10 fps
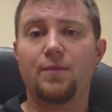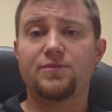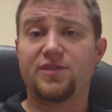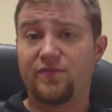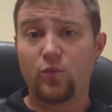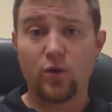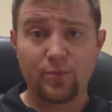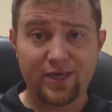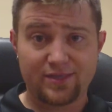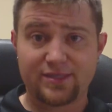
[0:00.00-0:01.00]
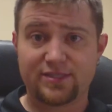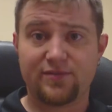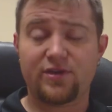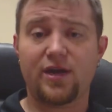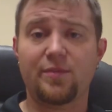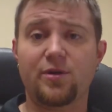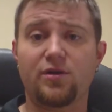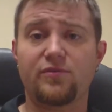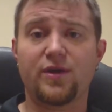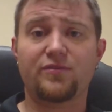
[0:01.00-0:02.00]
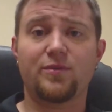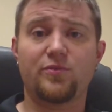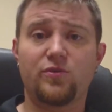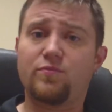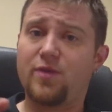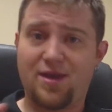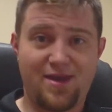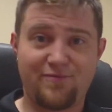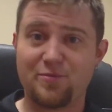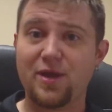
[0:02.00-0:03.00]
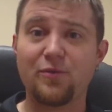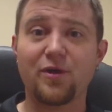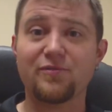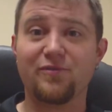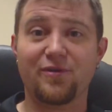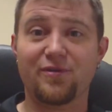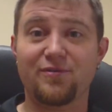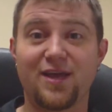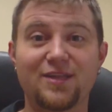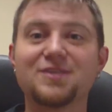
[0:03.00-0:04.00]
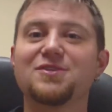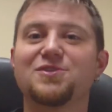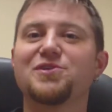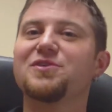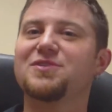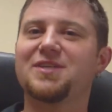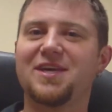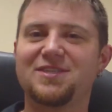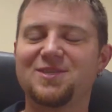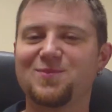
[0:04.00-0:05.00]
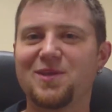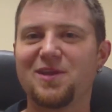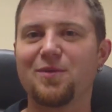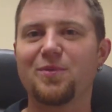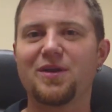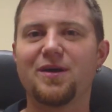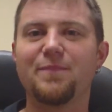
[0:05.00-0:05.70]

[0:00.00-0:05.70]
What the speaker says: Stiffy will make a 679 barrel if you ask them to. They haven't made one for at least the 2 years that Casey's been there, but